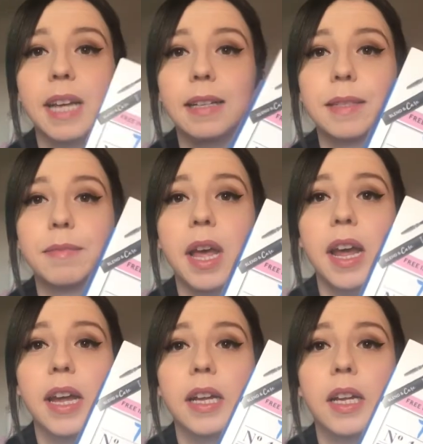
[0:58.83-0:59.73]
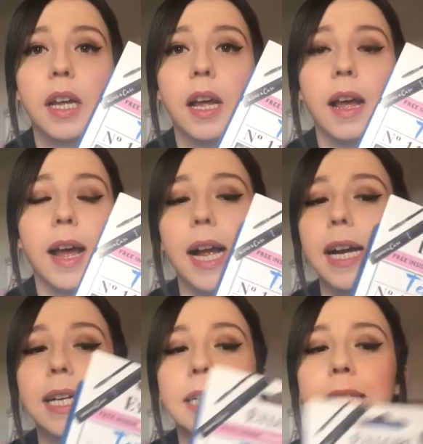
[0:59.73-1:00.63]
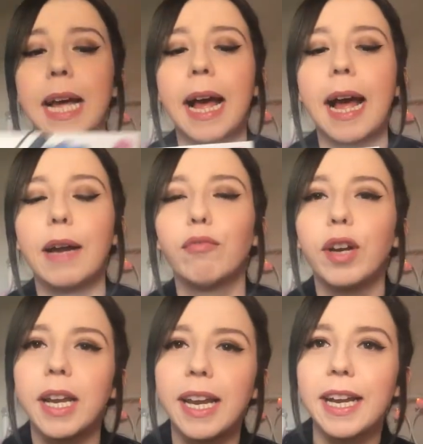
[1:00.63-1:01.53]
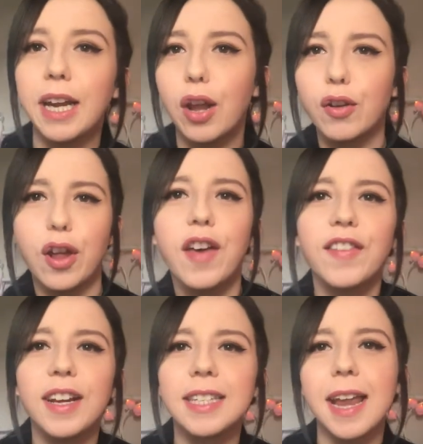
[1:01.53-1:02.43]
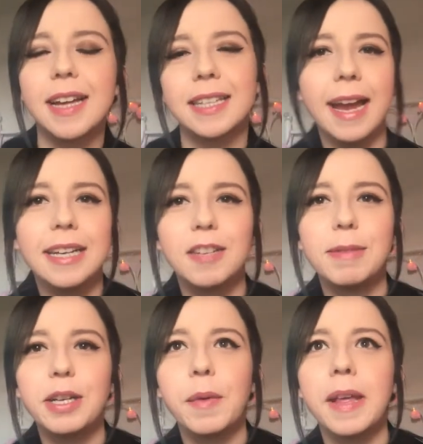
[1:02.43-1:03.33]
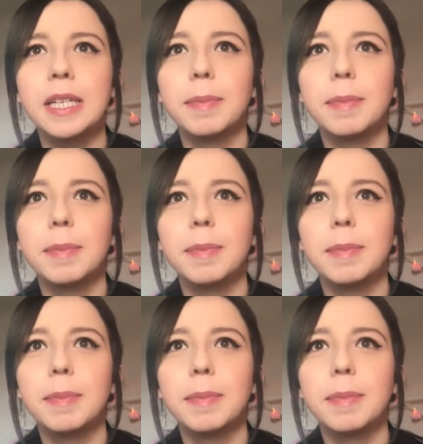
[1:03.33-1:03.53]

That's them there, and I'm really nervous and excited to be doing this